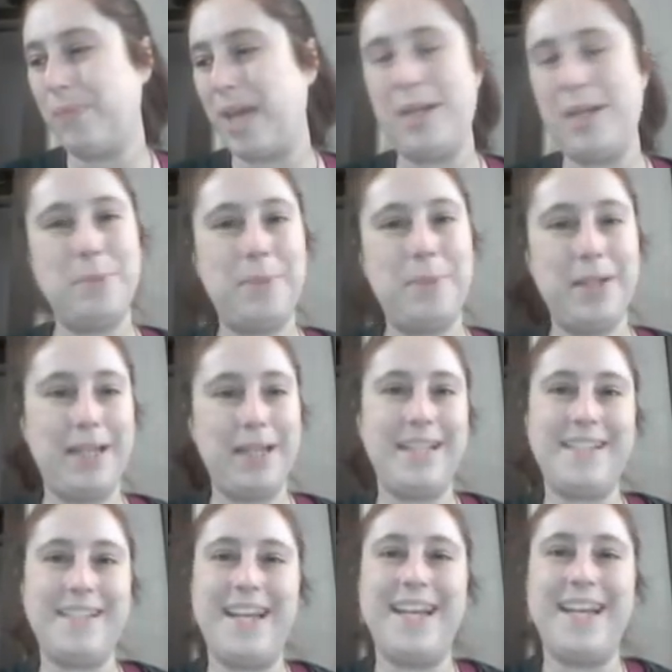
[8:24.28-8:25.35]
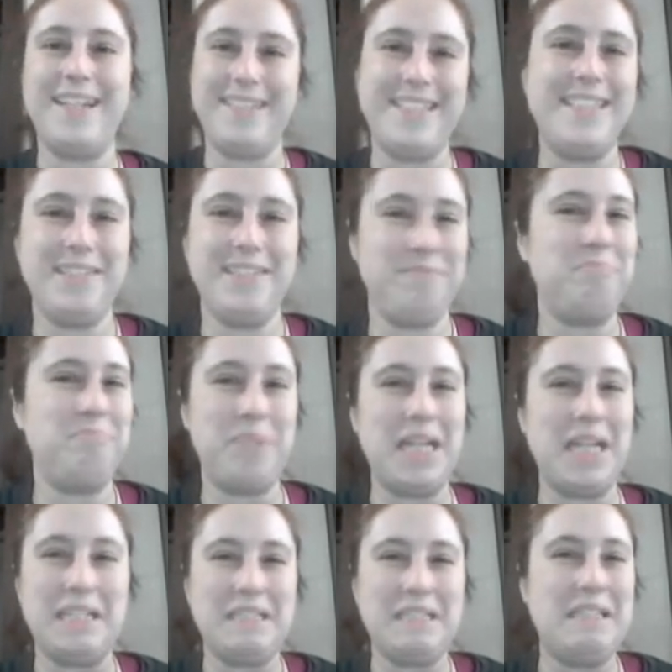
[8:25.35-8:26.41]
how do you politely say it?
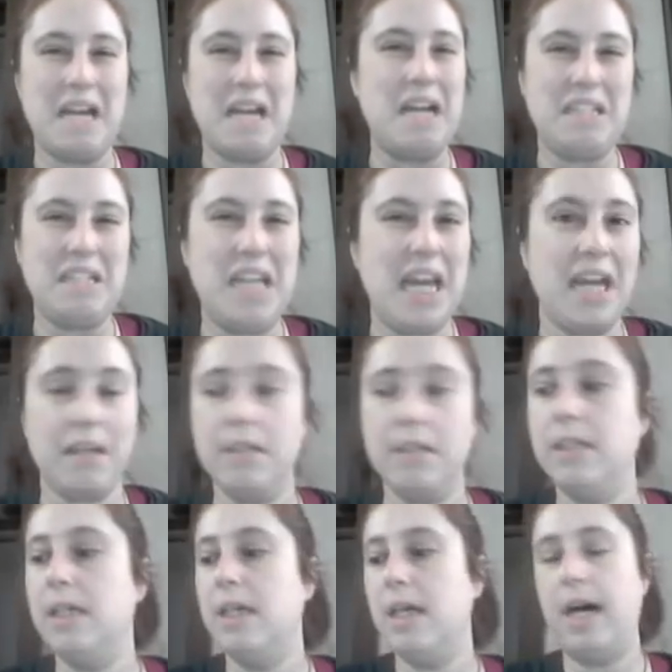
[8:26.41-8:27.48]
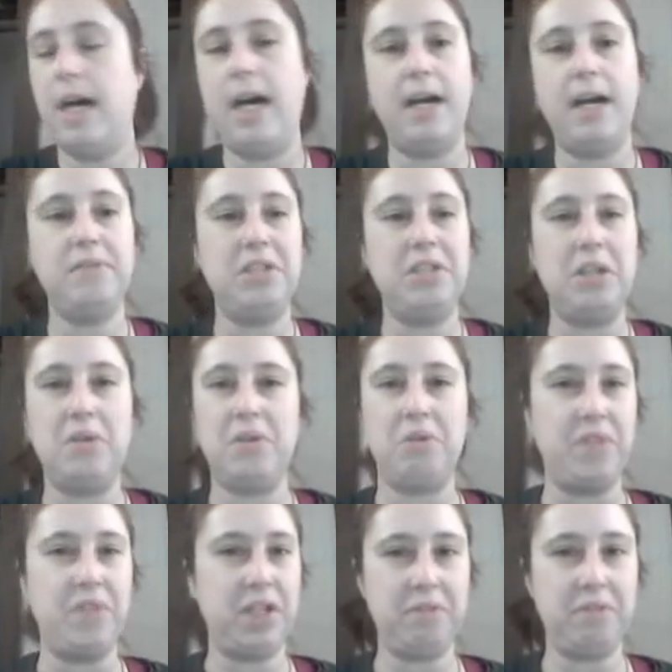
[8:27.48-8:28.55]
Being it. Uh, you know, they're
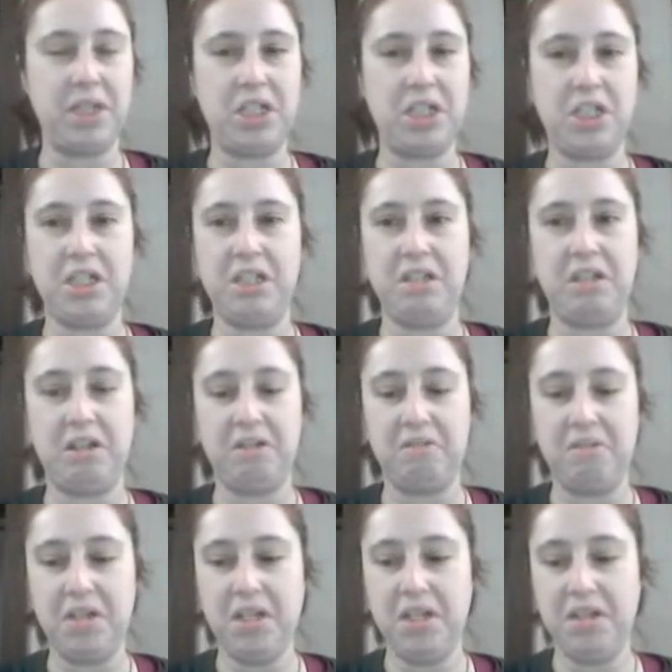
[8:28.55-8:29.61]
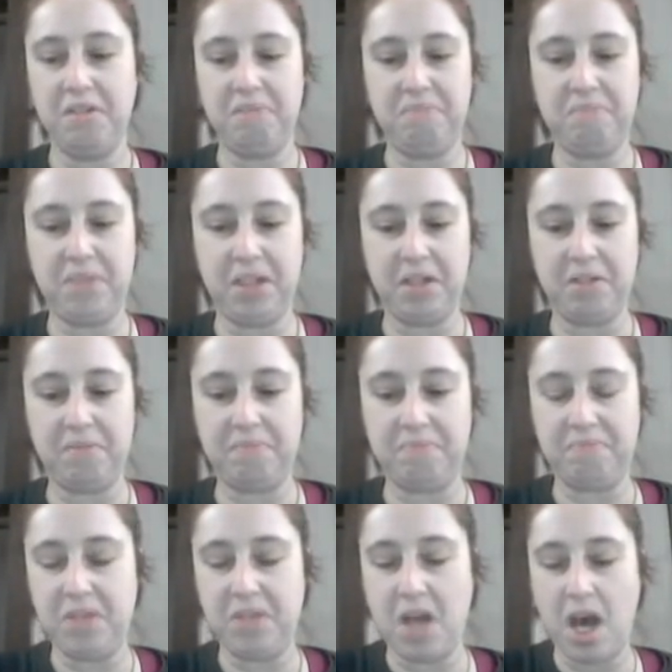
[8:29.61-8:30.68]
very rigid. They're, they're
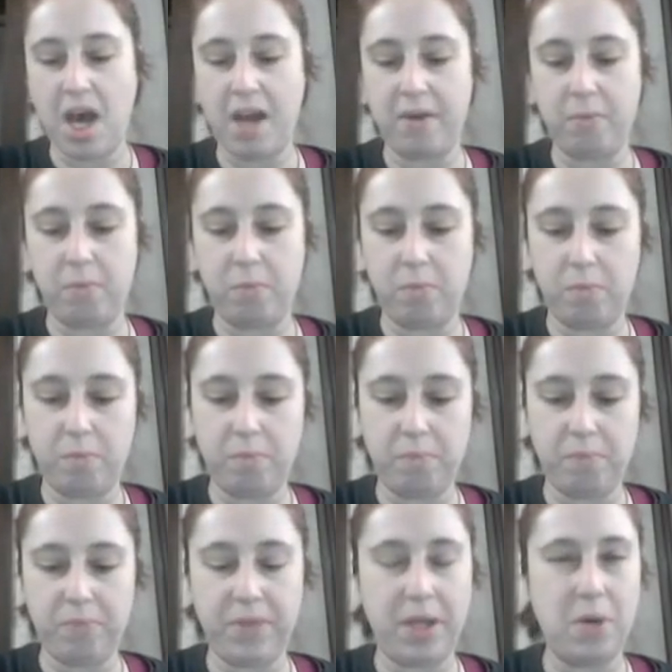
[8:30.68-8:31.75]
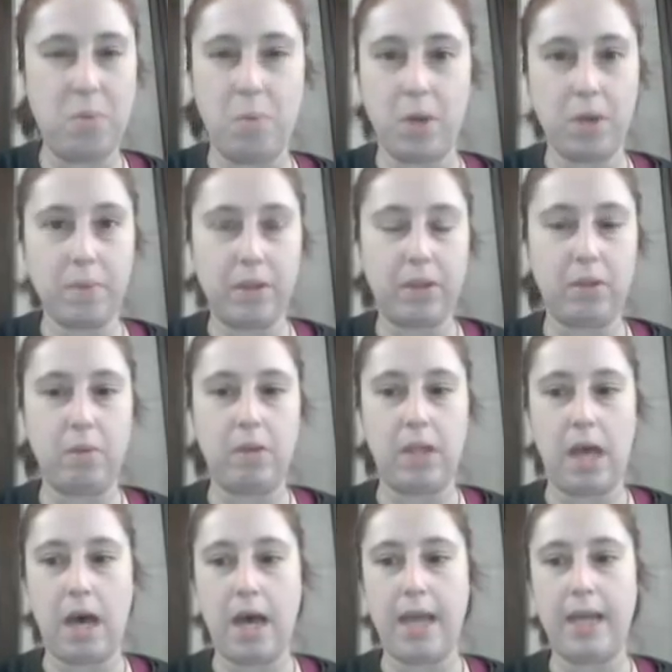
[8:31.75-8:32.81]
not, they don't work with you a
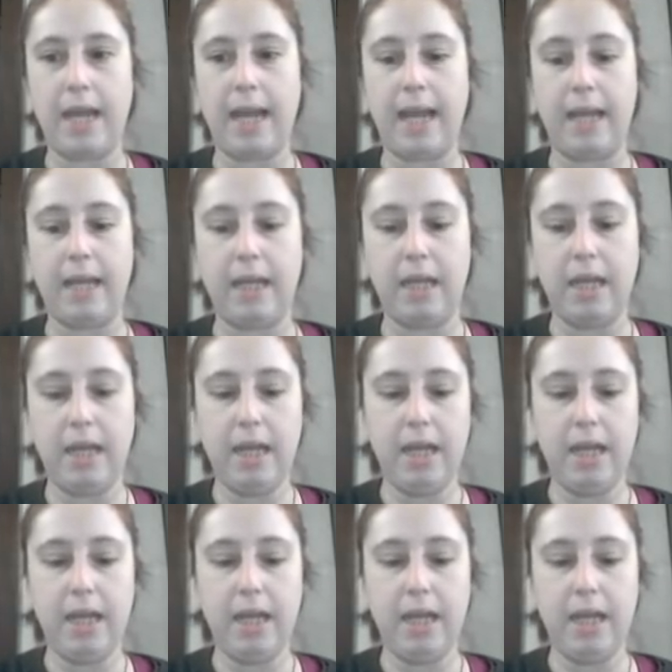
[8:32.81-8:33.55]
lot. And